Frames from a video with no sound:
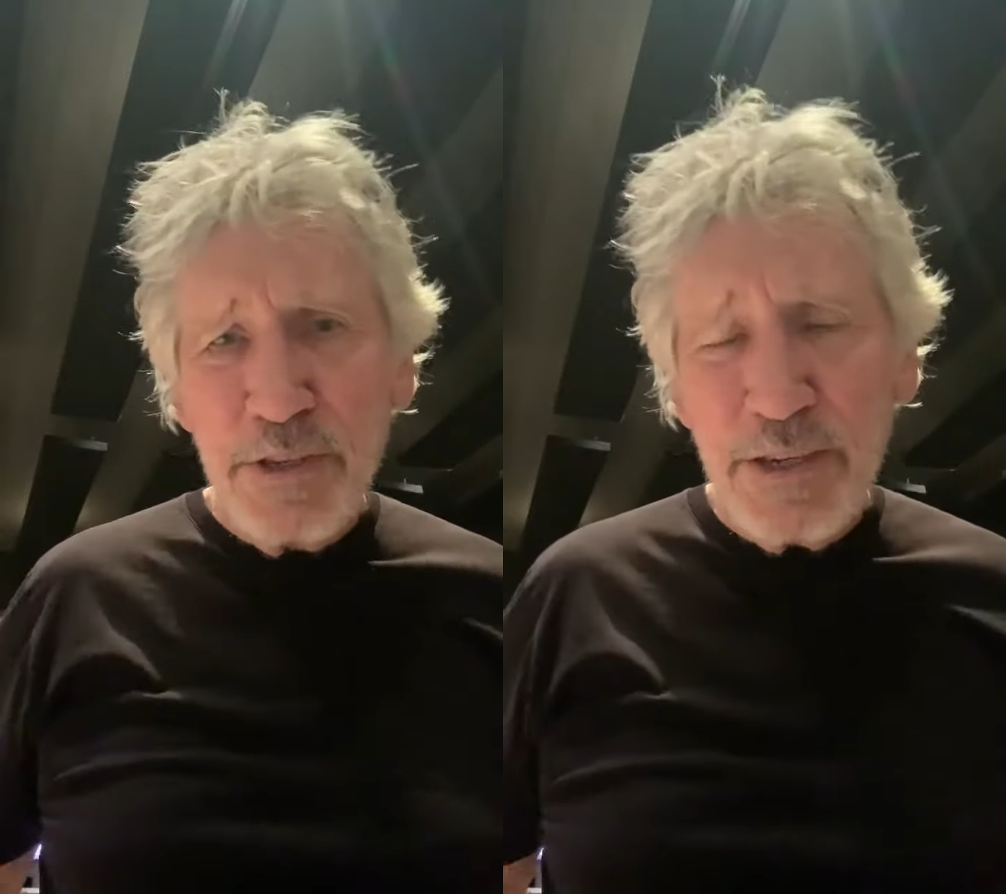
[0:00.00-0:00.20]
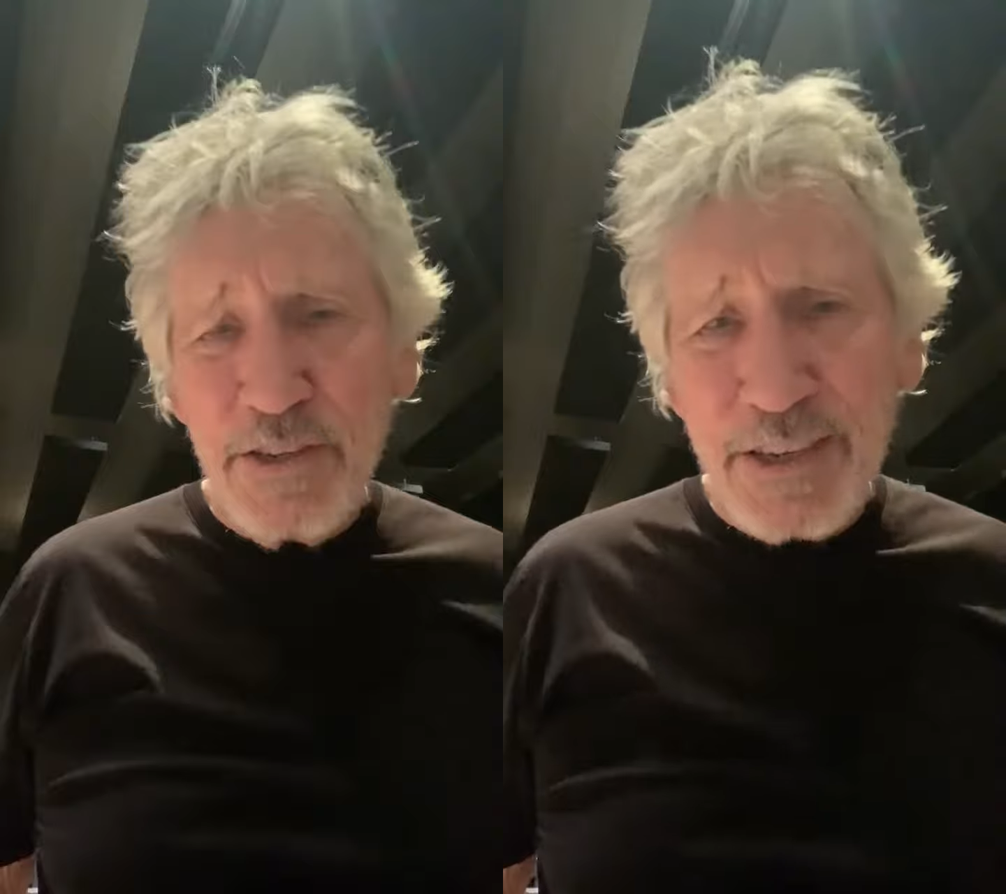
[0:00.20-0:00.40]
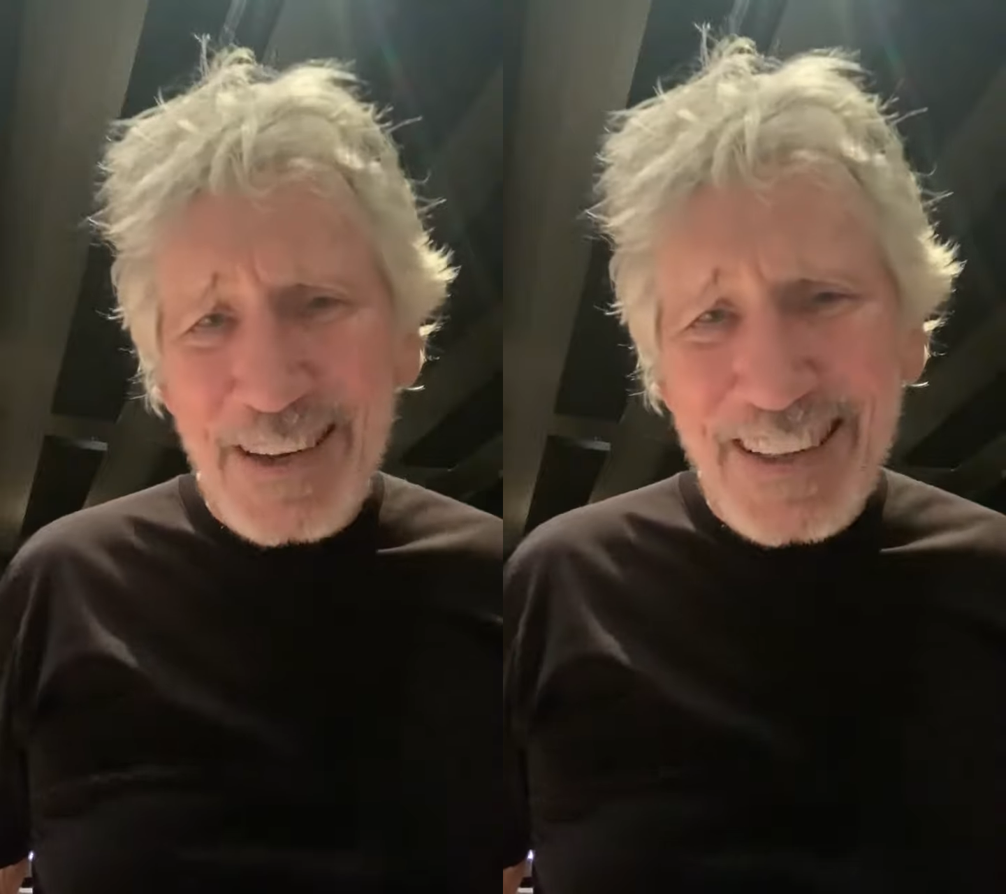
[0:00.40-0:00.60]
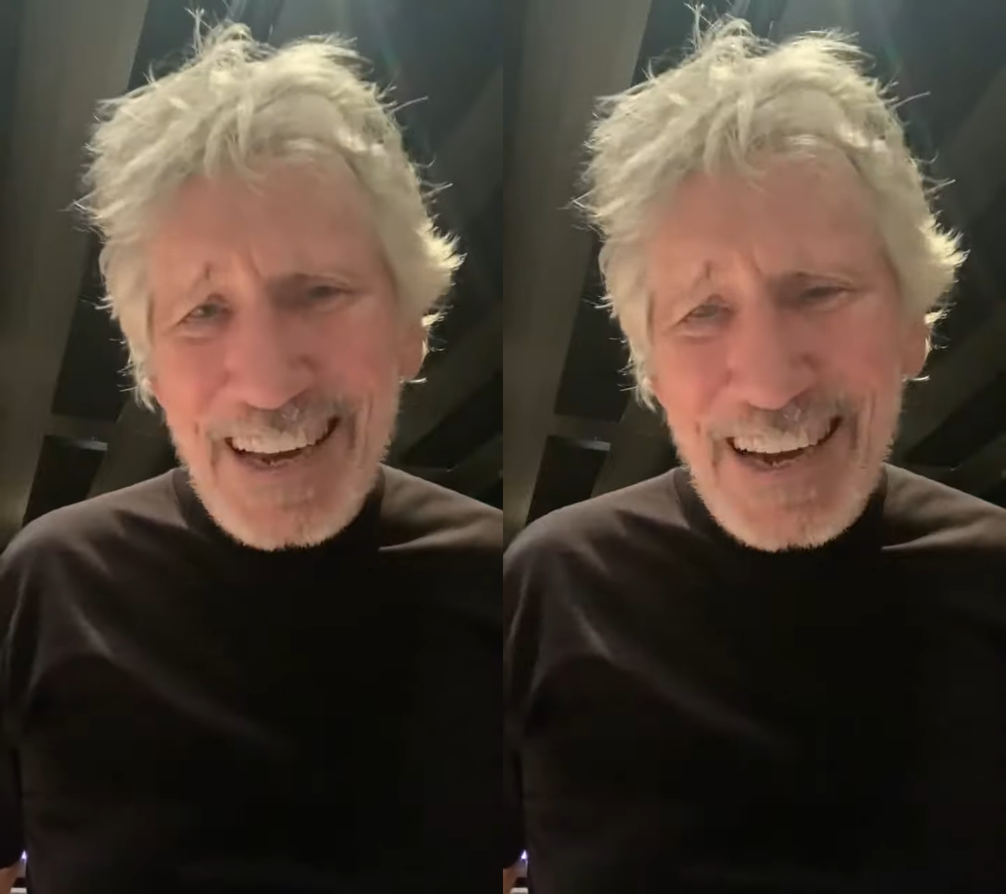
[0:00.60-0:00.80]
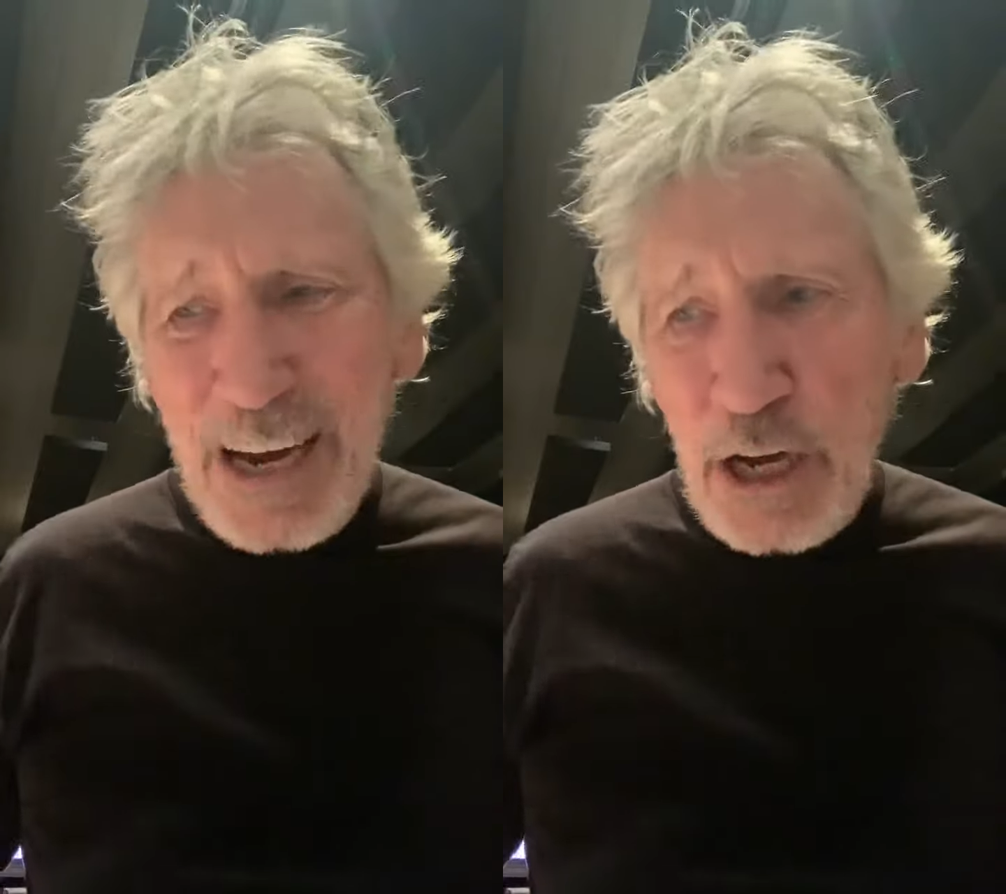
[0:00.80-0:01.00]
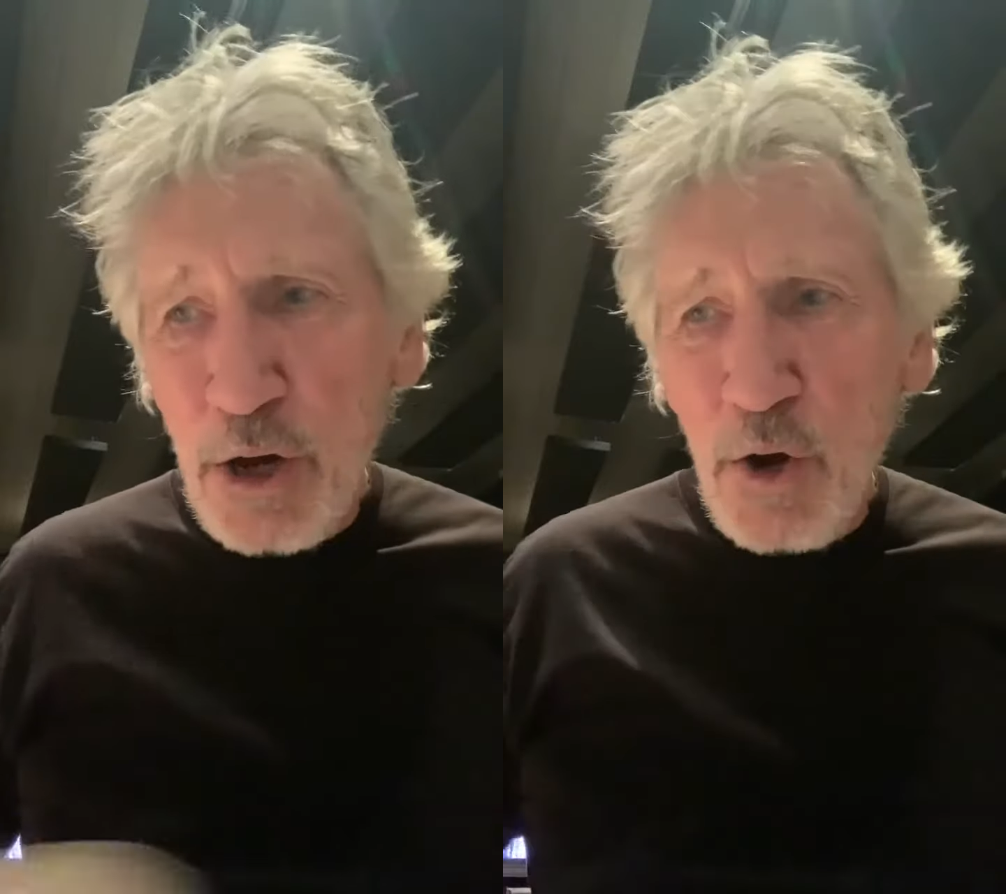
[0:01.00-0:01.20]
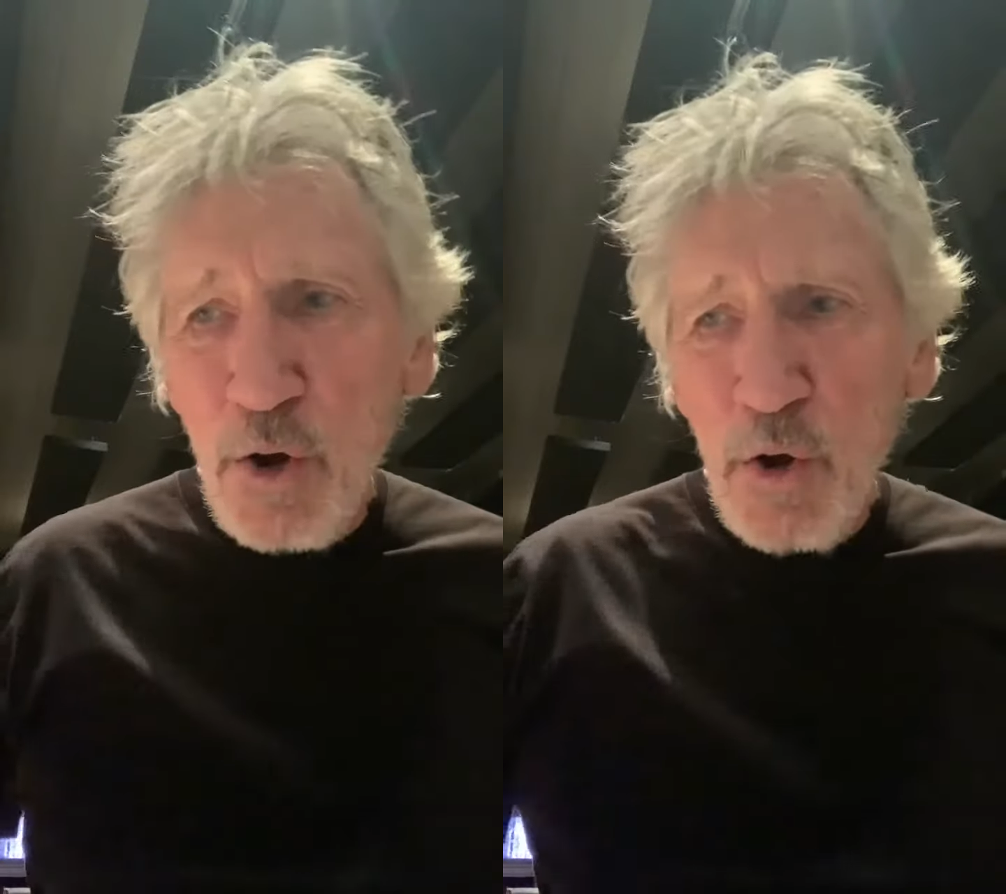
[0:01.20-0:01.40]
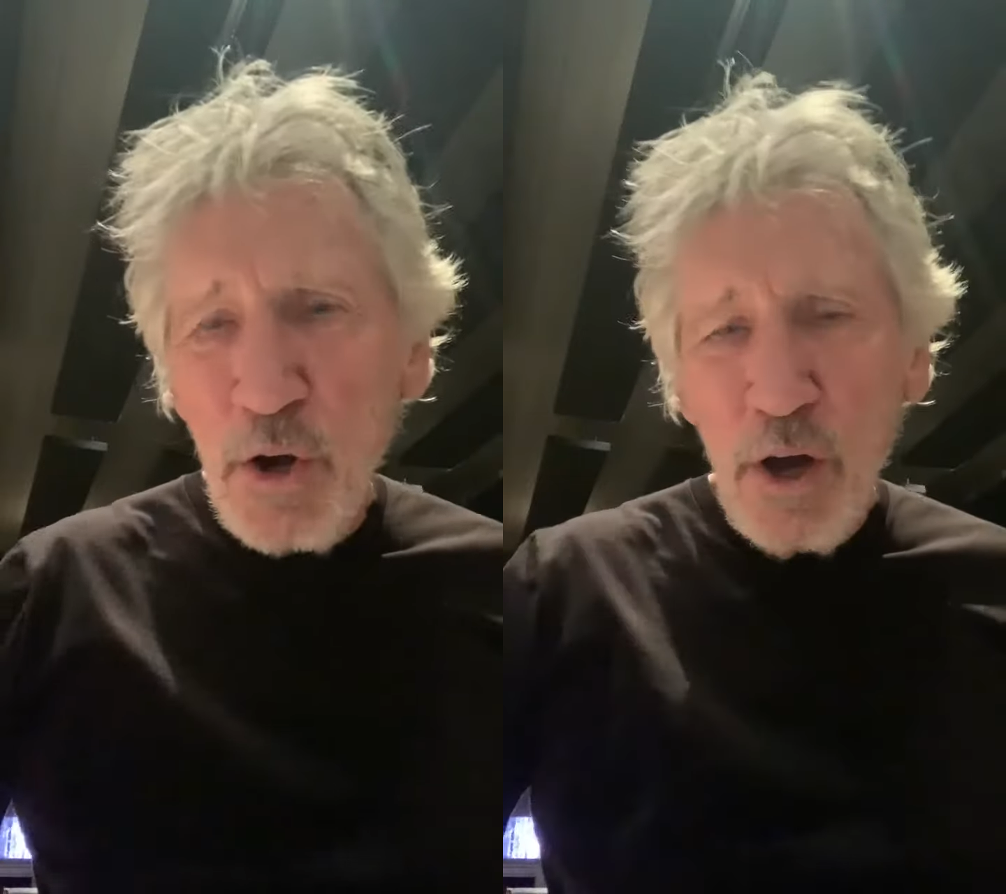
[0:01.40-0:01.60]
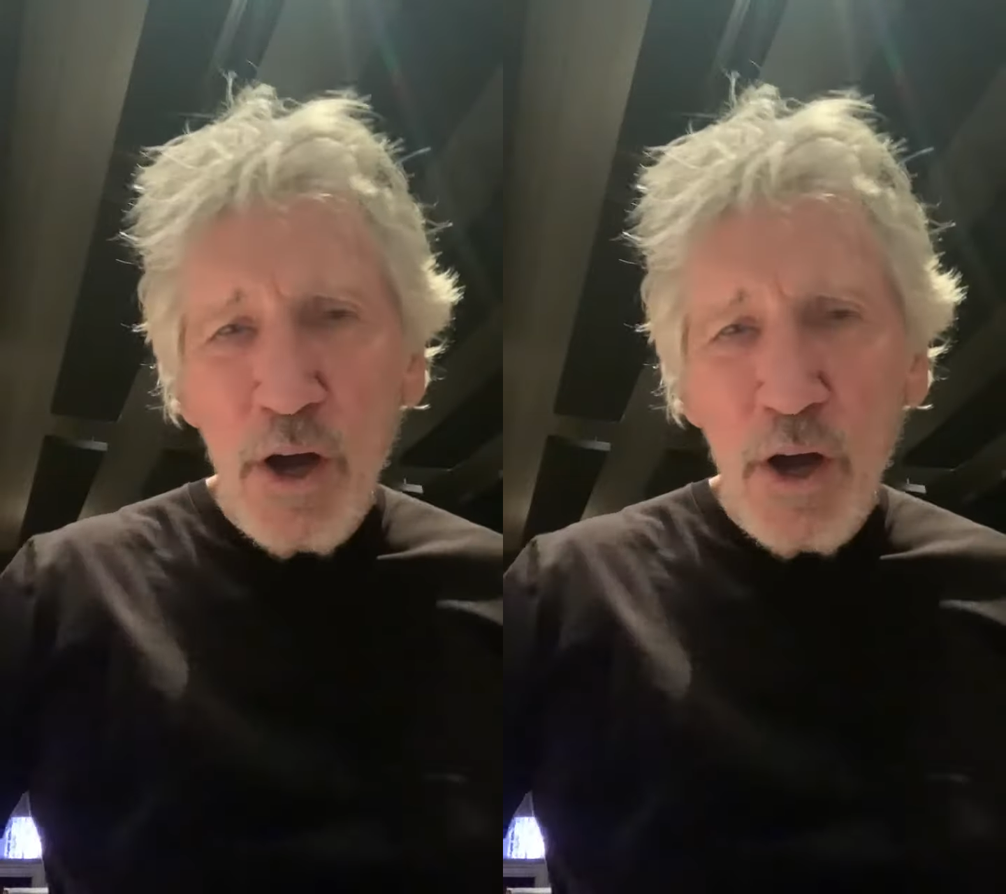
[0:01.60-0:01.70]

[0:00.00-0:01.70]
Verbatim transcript: in Santiago.